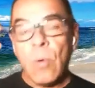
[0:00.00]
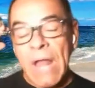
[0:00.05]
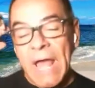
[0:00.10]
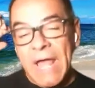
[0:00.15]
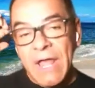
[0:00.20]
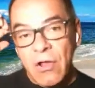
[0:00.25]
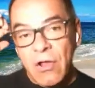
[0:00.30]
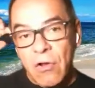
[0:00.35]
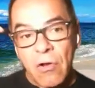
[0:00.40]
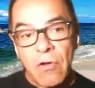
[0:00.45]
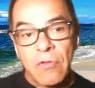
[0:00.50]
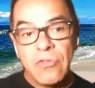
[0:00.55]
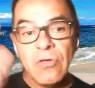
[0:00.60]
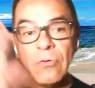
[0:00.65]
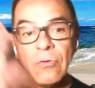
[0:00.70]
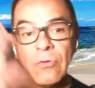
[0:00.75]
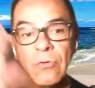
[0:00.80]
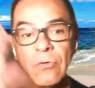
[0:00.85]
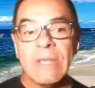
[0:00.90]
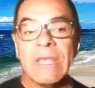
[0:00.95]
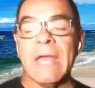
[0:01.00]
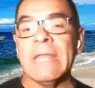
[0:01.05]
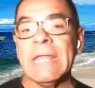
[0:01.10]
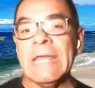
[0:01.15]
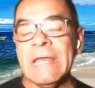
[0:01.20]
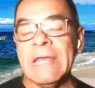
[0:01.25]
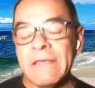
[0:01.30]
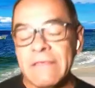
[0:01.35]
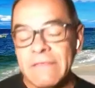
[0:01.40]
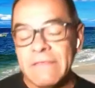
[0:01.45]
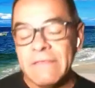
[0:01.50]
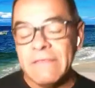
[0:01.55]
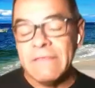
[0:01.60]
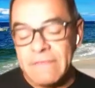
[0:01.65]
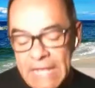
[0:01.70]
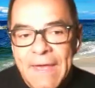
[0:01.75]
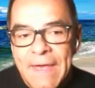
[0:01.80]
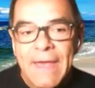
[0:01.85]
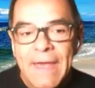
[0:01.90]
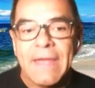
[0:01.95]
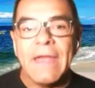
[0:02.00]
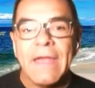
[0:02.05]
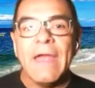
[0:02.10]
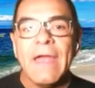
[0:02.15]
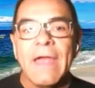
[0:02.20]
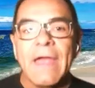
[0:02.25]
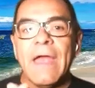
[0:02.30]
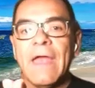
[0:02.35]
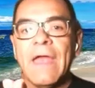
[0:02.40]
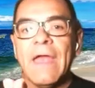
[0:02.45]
What I encourage you again is pick